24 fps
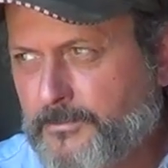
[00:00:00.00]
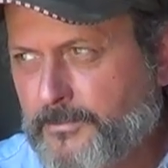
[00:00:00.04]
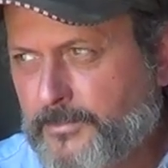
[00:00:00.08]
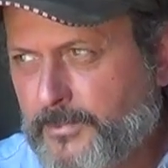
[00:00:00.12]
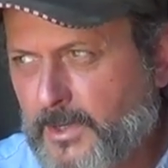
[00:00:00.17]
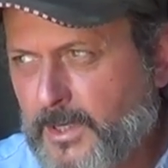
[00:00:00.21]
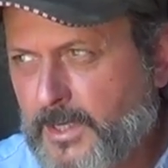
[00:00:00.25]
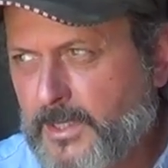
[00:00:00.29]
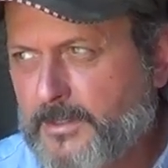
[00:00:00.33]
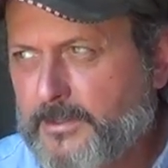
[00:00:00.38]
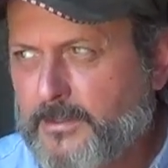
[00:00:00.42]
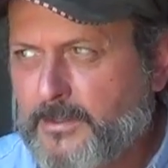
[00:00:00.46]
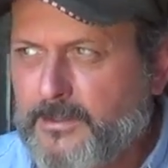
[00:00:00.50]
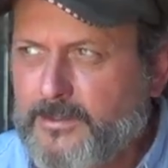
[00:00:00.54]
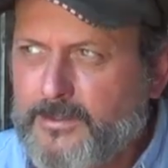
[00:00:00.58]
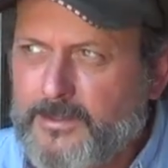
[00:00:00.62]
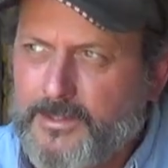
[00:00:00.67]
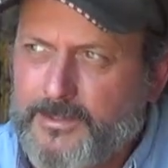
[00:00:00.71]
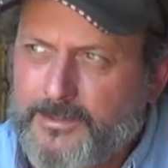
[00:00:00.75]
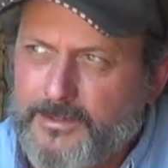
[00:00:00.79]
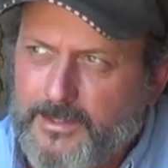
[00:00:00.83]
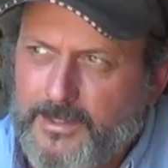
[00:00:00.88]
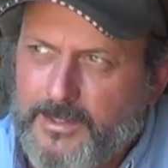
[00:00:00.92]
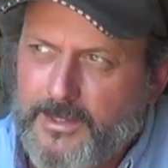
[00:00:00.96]
But
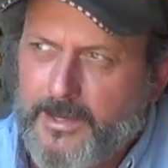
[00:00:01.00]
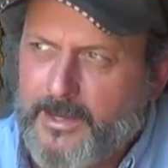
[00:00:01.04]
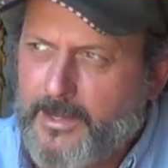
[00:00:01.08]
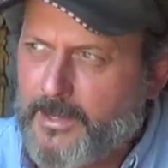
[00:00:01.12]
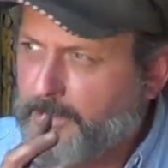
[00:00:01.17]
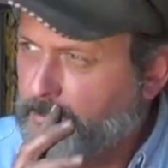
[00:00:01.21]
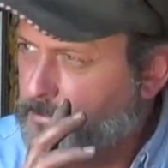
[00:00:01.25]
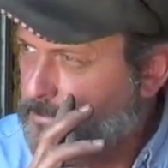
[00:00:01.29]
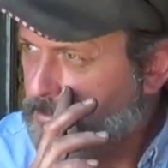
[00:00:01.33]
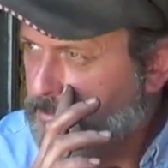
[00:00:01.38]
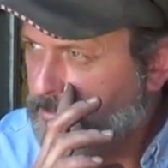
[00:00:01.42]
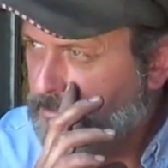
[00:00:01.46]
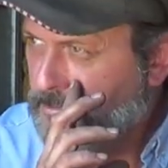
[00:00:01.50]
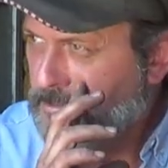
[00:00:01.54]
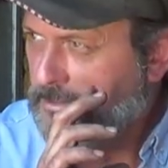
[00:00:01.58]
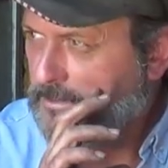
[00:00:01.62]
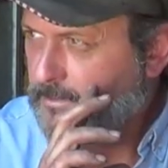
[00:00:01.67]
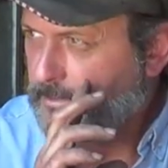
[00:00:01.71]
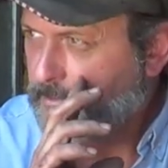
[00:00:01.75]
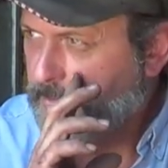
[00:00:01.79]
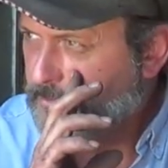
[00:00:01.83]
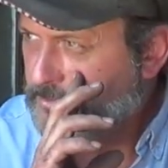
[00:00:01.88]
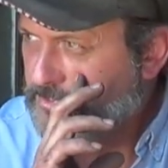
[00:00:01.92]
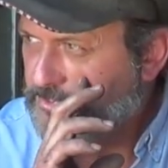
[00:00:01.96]
in the end, you know,
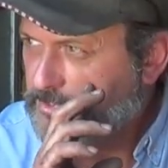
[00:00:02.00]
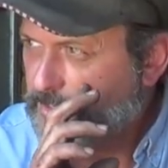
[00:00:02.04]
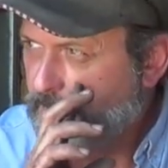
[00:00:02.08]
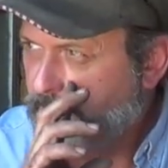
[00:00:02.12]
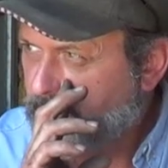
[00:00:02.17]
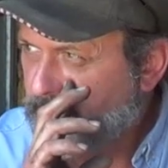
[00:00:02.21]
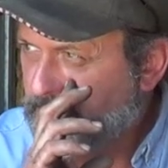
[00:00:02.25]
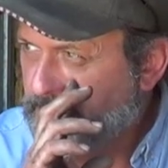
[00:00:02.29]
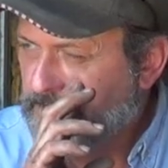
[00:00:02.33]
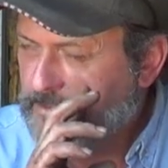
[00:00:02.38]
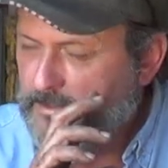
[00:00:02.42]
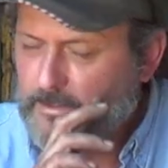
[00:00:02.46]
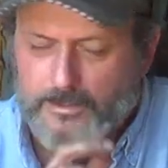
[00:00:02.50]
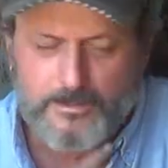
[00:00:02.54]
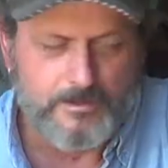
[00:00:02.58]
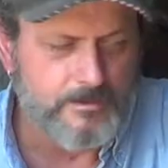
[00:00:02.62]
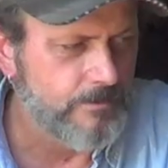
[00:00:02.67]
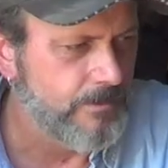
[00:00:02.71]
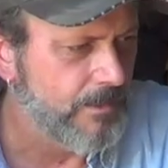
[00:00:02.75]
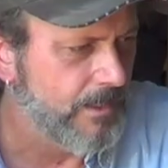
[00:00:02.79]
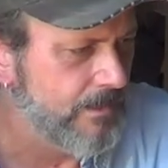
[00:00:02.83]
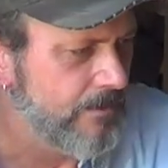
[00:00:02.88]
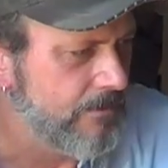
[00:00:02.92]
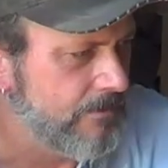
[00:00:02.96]
here's Chandler,
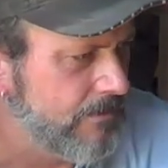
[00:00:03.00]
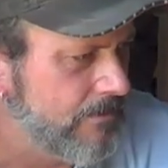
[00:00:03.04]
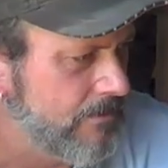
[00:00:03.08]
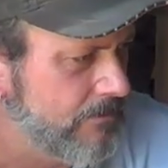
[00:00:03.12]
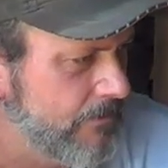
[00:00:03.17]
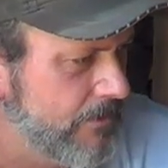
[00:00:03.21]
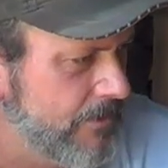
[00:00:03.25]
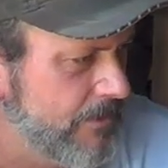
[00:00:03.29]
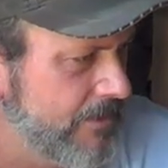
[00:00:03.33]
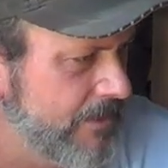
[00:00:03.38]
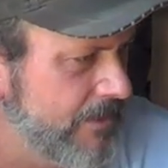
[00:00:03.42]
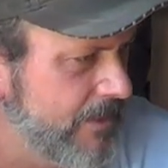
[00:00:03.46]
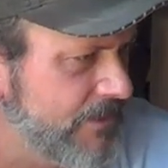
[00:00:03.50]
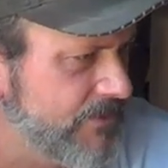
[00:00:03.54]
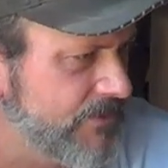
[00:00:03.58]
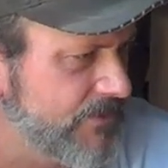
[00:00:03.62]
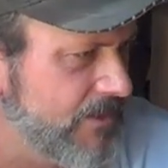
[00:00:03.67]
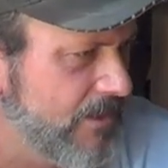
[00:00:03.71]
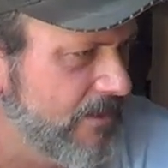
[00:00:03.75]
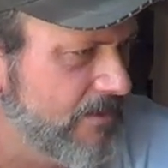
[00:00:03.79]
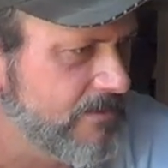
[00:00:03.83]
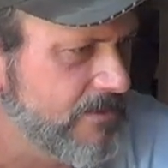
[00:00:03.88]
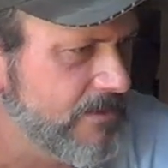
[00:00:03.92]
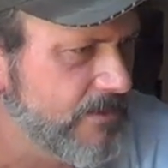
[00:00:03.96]
I don't know, when did I
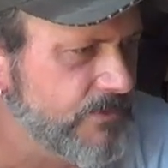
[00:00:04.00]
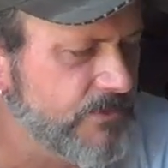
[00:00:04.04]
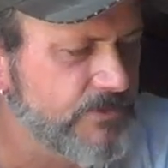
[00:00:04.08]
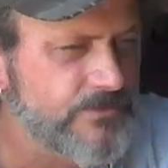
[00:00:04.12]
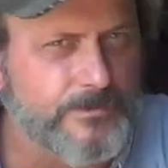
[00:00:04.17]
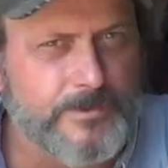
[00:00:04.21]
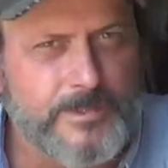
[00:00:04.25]
start this?